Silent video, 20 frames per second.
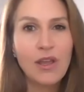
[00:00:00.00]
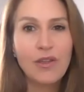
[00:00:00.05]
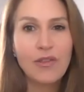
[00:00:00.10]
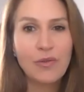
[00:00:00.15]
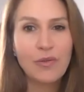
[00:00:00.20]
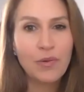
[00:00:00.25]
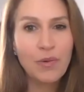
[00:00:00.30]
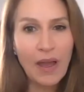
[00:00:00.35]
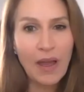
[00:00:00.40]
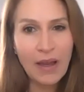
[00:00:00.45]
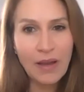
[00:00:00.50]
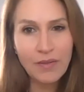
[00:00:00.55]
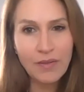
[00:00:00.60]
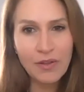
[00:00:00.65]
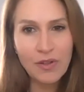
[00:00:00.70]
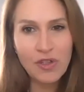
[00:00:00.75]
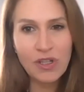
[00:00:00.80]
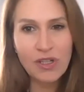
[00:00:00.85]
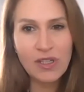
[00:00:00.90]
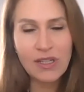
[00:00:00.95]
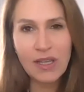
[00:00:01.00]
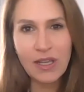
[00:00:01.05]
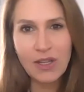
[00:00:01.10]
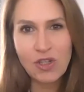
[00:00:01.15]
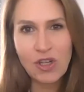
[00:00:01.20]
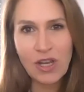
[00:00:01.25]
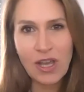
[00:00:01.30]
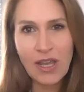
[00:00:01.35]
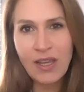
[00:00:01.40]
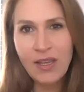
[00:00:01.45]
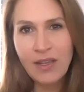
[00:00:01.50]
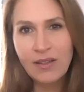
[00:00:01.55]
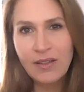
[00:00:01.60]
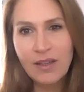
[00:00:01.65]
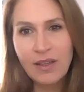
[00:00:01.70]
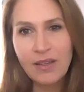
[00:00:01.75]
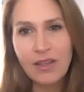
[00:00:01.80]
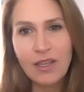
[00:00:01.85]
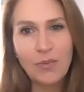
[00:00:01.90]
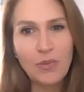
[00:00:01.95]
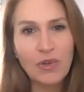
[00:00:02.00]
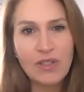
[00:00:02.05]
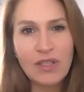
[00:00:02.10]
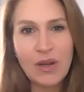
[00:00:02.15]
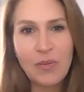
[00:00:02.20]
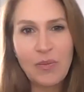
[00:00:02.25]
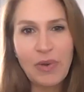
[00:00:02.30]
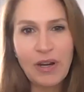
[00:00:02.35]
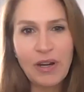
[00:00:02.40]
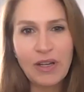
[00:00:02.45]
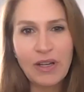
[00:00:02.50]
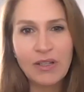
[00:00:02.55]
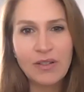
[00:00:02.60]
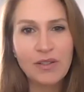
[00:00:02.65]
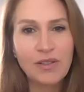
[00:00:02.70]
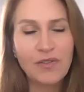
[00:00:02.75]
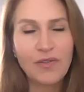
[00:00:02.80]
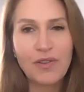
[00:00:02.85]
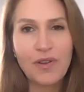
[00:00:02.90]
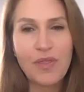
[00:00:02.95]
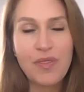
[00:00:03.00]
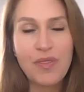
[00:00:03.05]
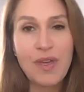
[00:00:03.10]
throughout the GTHA that present barriers for